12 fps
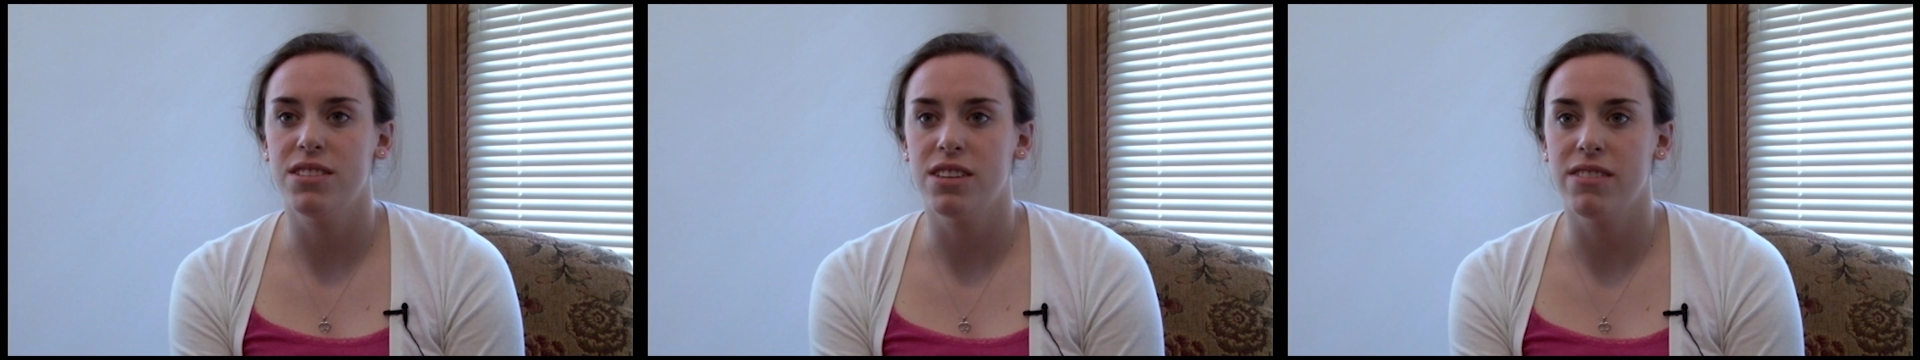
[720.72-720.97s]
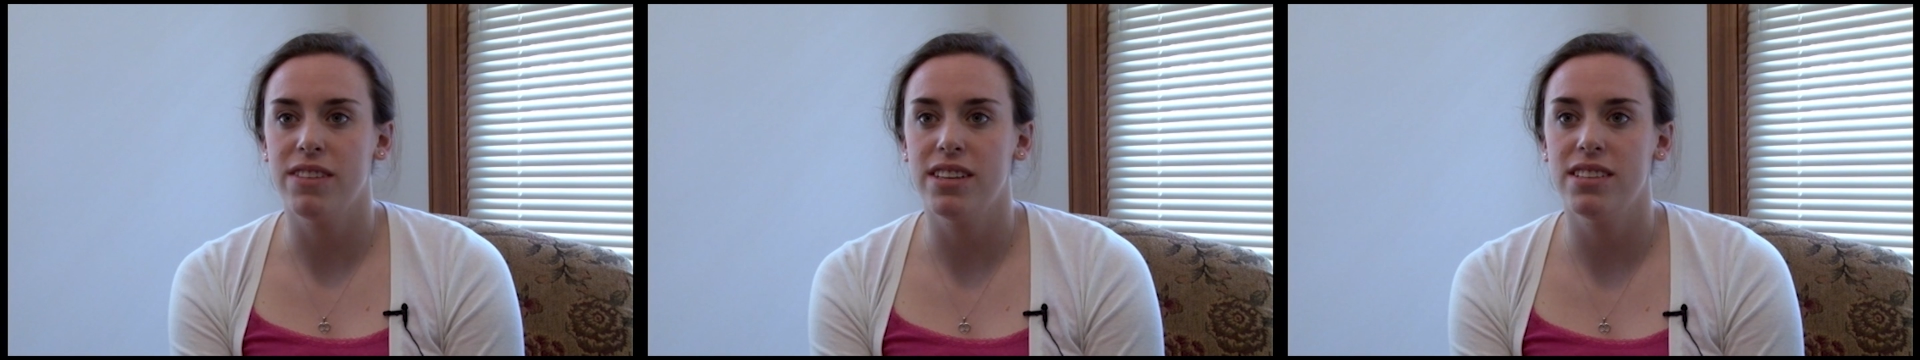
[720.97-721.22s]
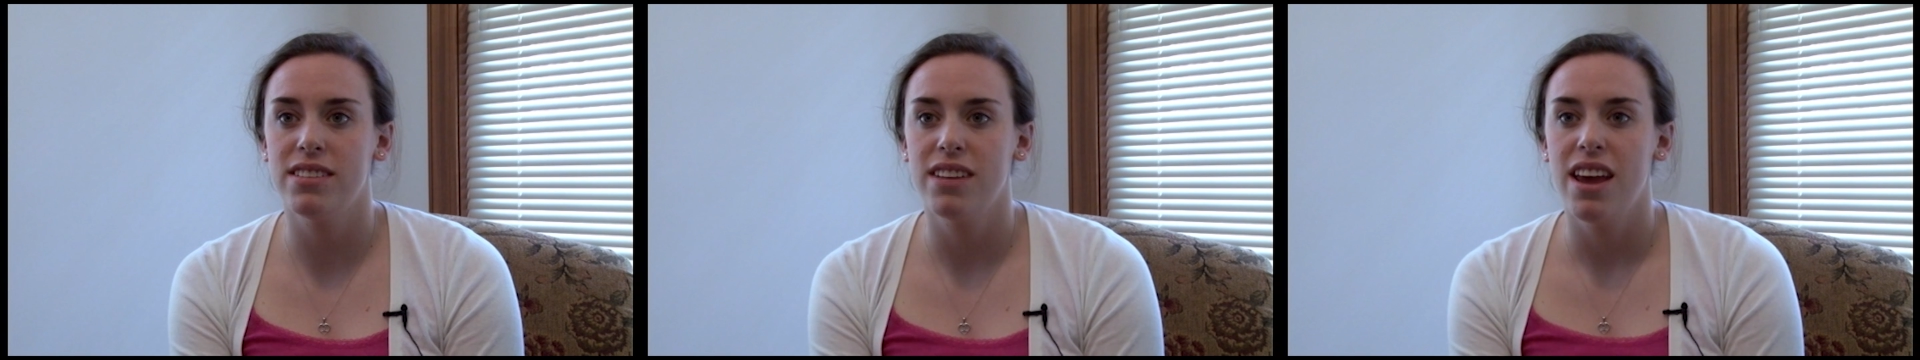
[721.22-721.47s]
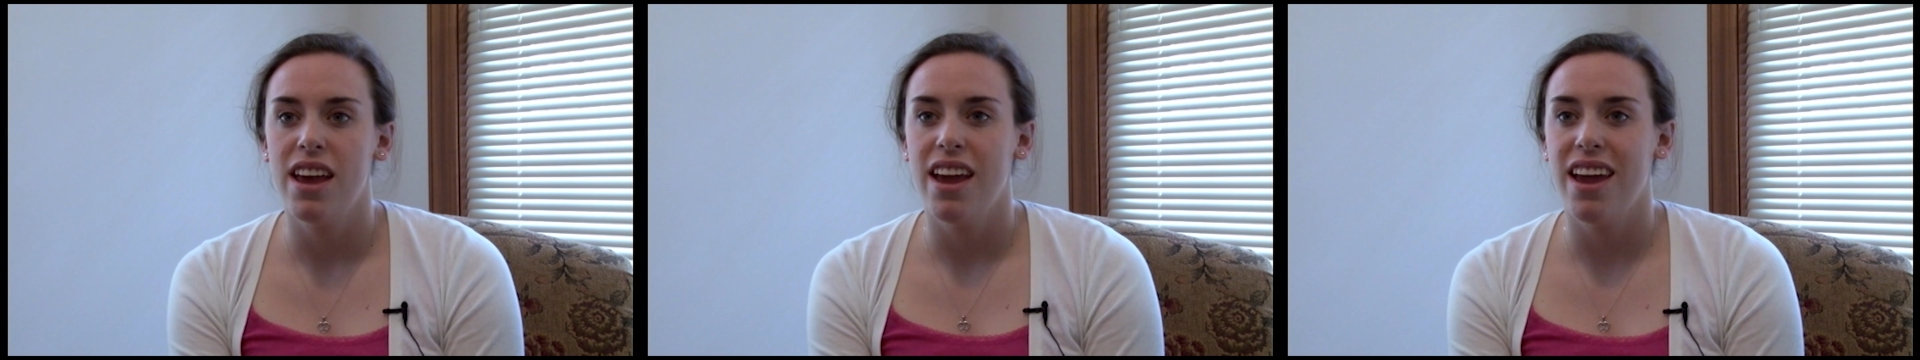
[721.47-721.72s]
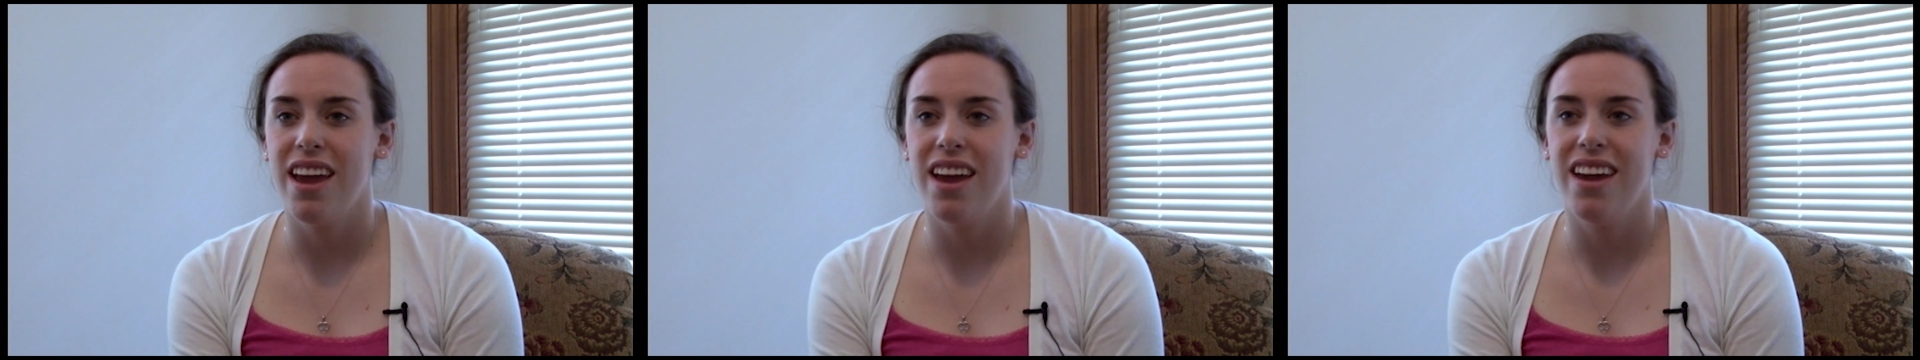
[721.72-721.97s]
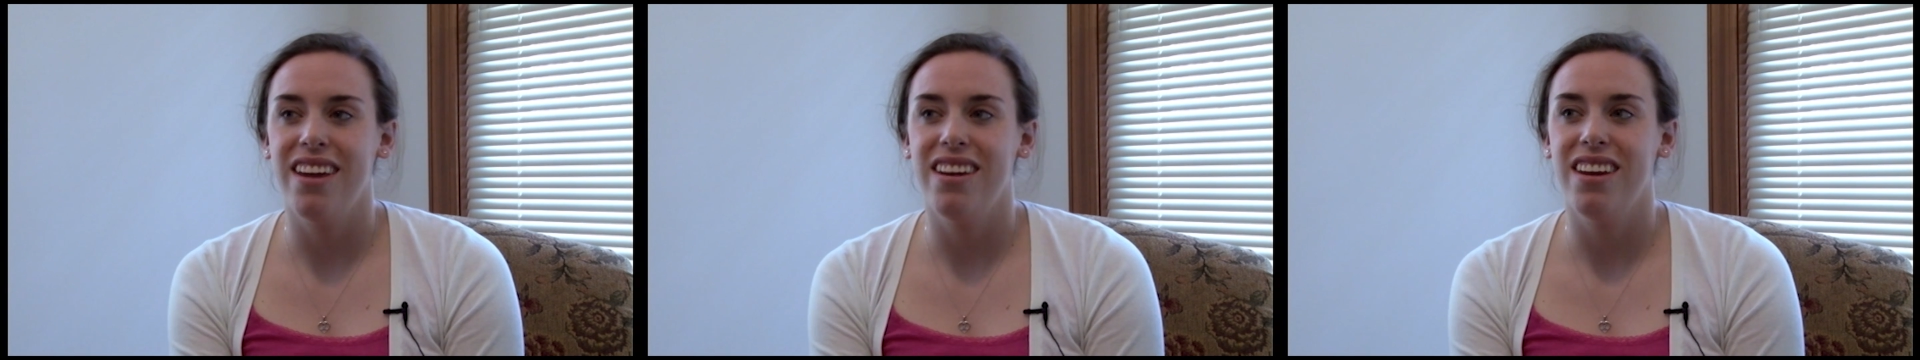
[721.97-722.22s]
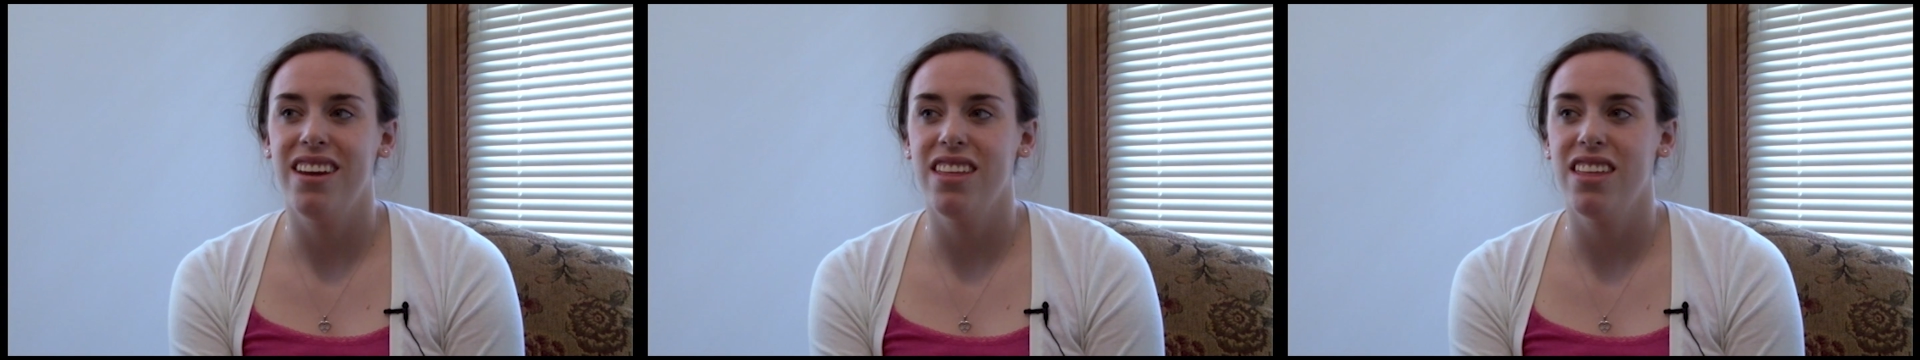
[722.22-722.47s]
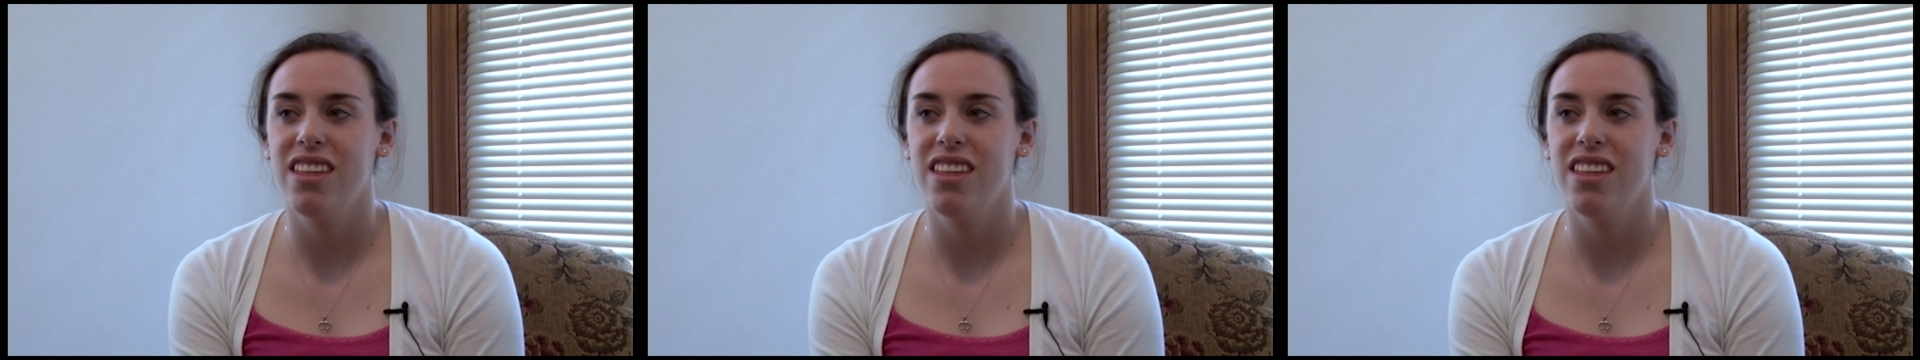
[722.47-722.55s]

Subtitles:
to service, and